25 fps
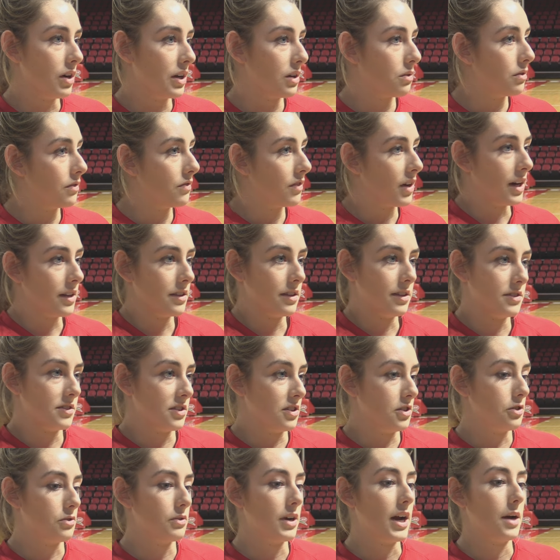we've got this
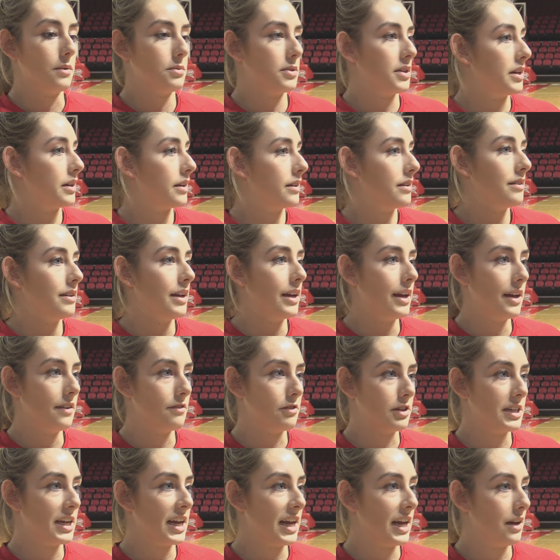under wraps.
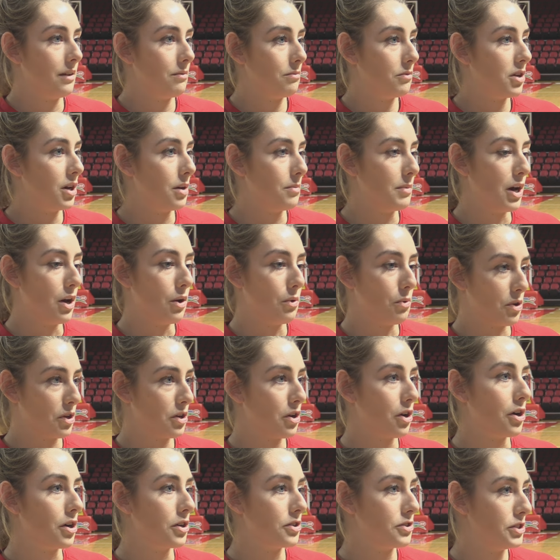Every game, come out,
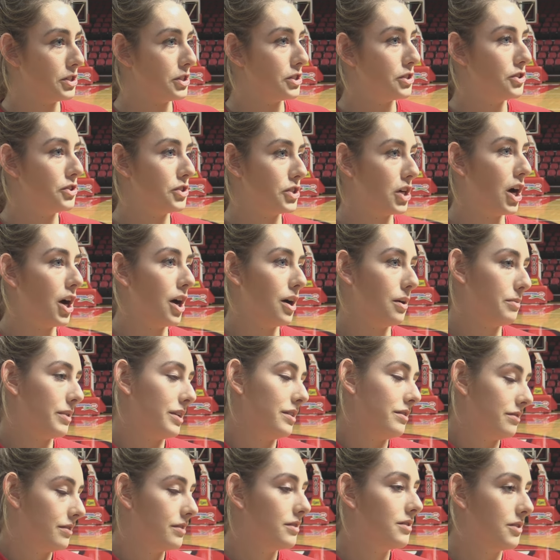work hard, do your job,
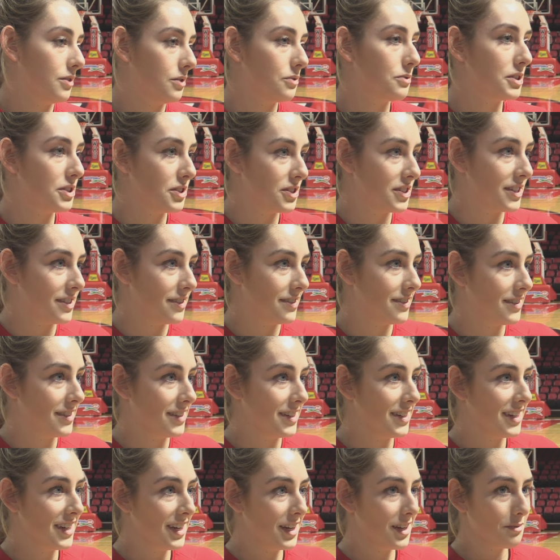and we should
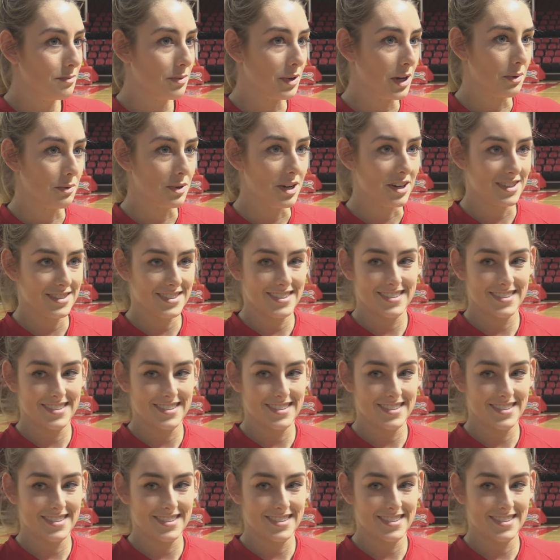play well.